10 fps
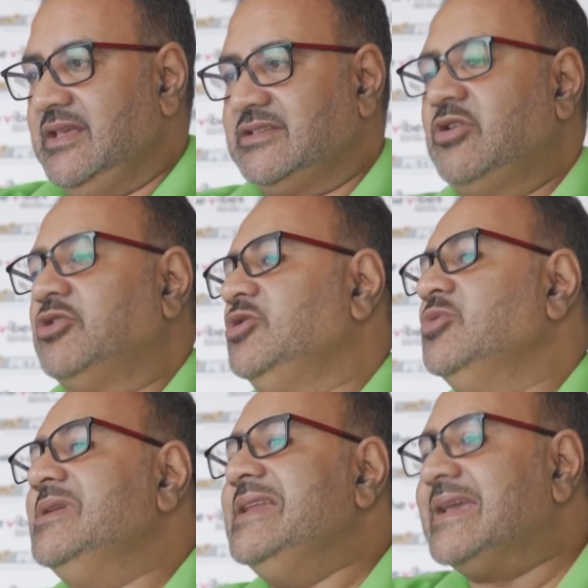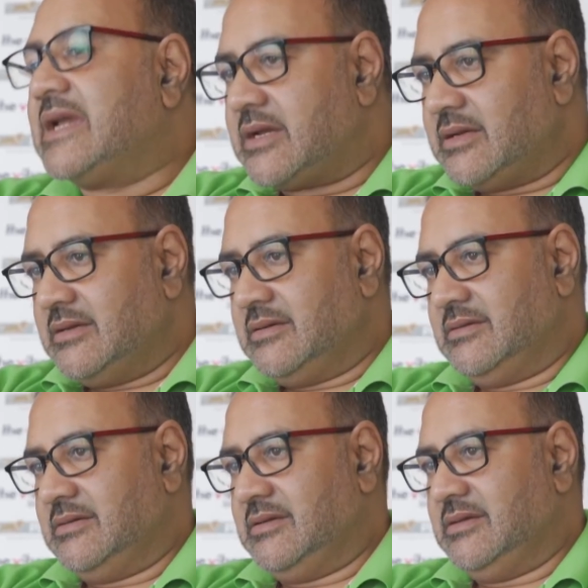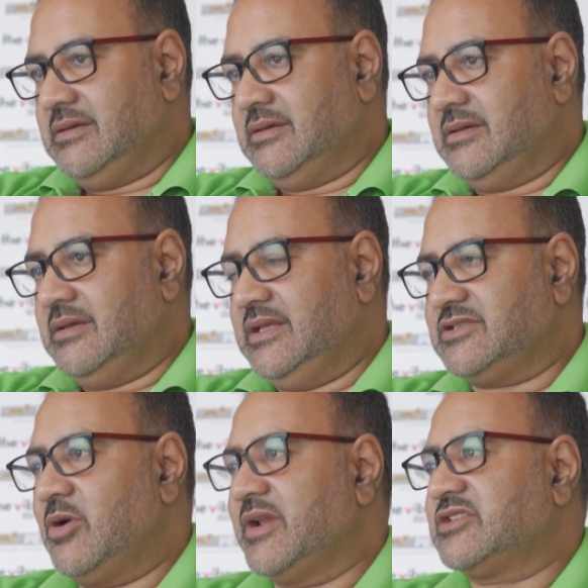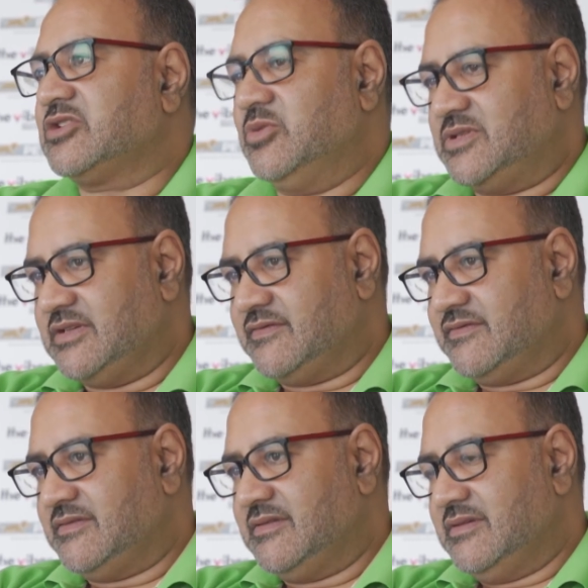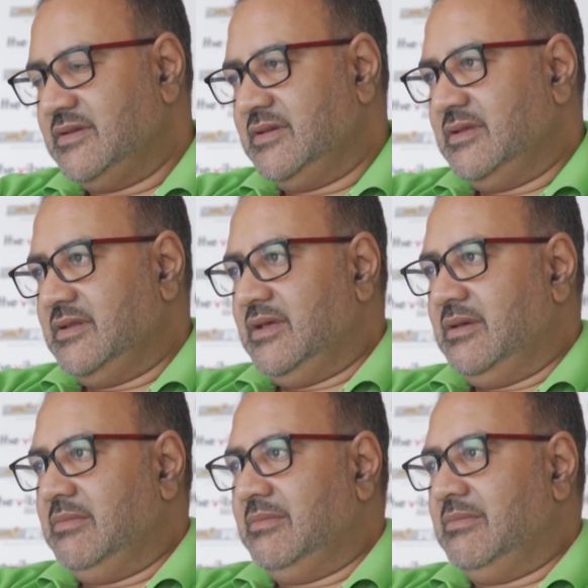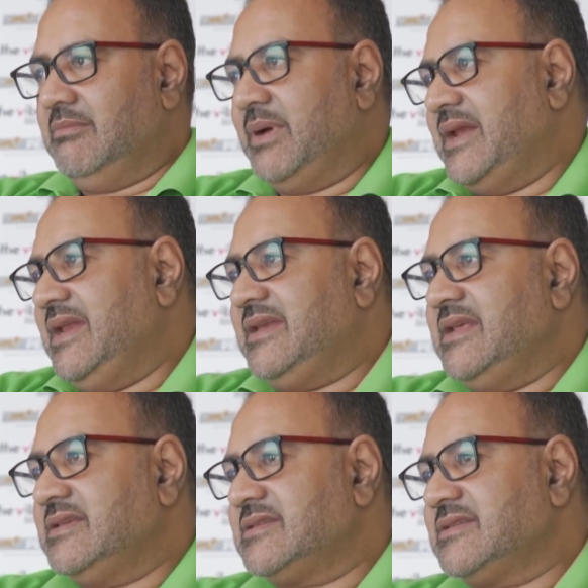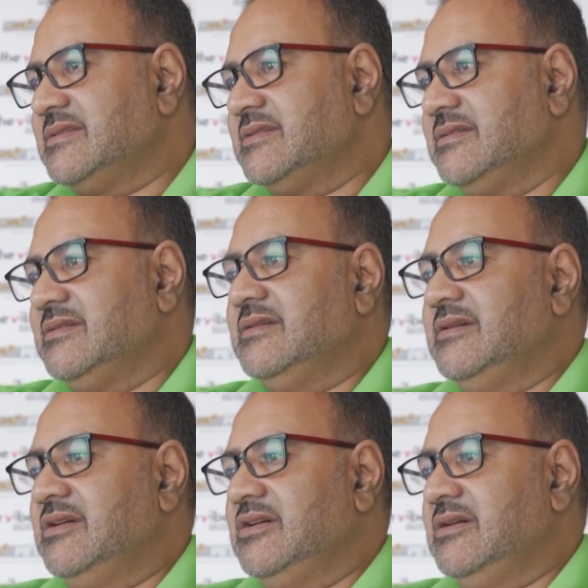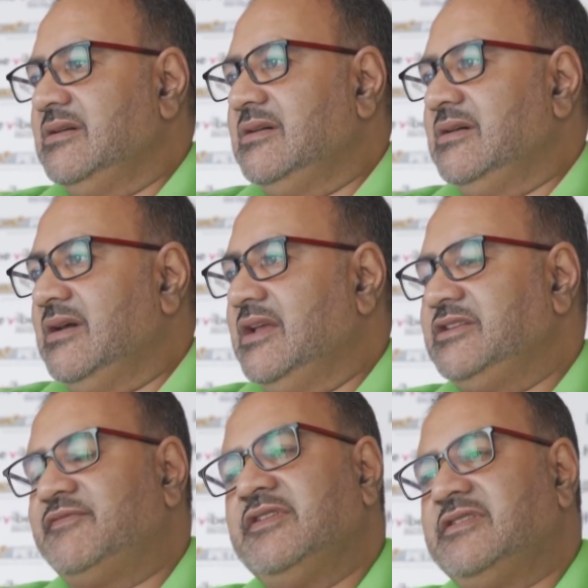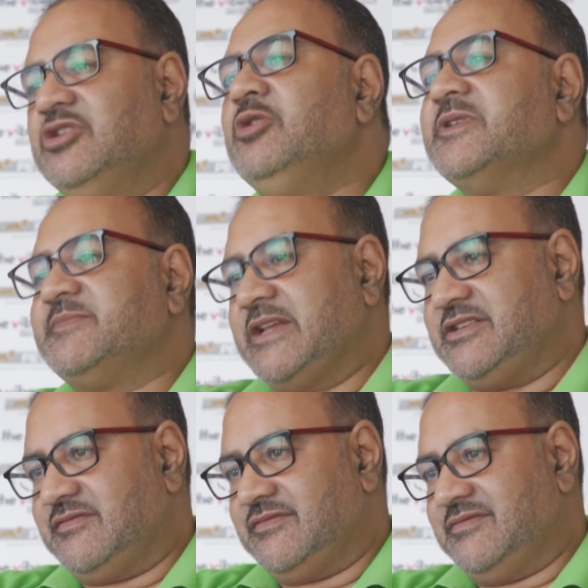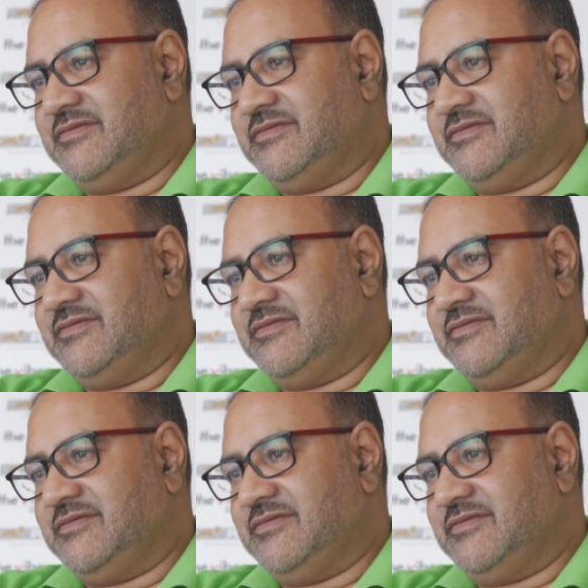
not unique. It's not exclusive. But it is a different and new perspective